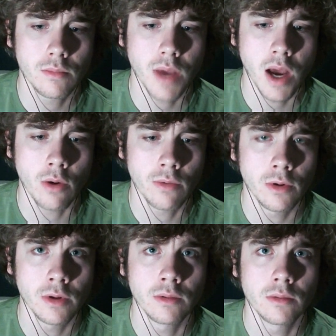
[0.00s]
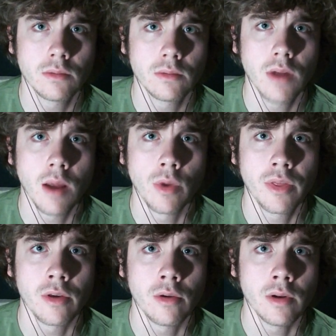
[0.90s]
powerful, and I'm
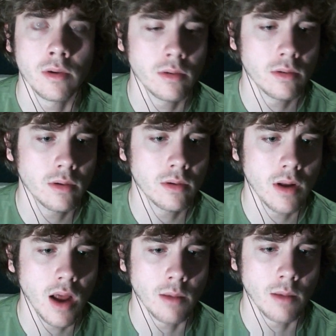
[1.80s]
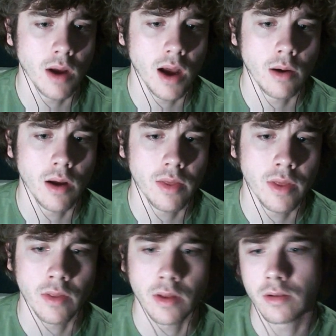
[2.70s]
with you, and I
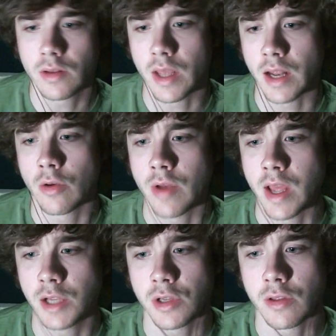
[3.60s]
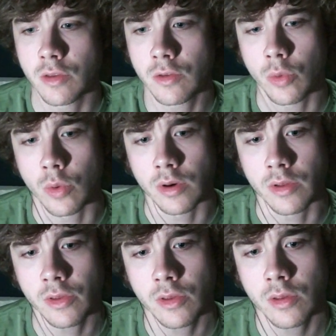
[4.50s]
think that getting donations
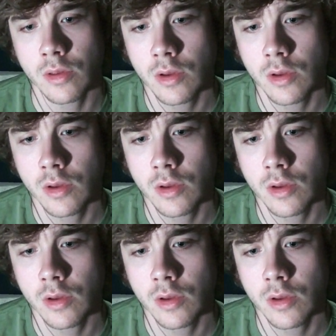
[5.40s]
towards